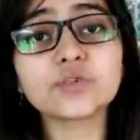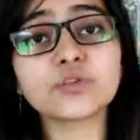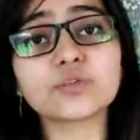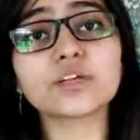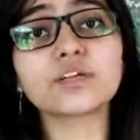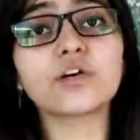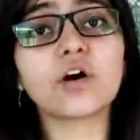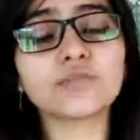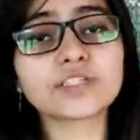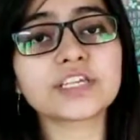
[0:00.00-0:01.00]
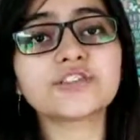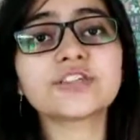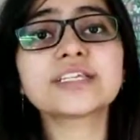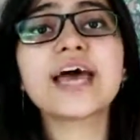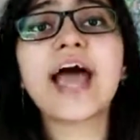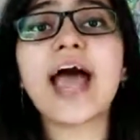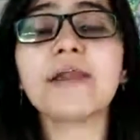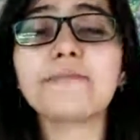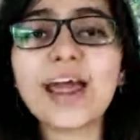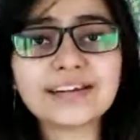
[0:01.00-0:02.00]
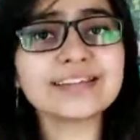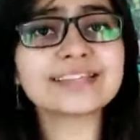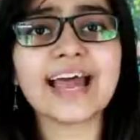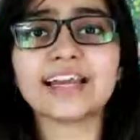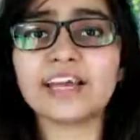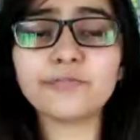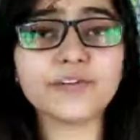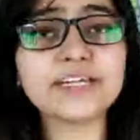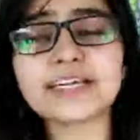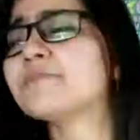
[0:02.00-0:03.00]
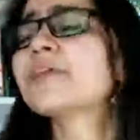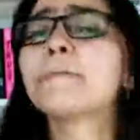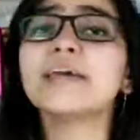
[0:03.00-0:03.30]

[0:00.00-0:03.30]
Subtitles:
to use in your conversations, and practice that every day.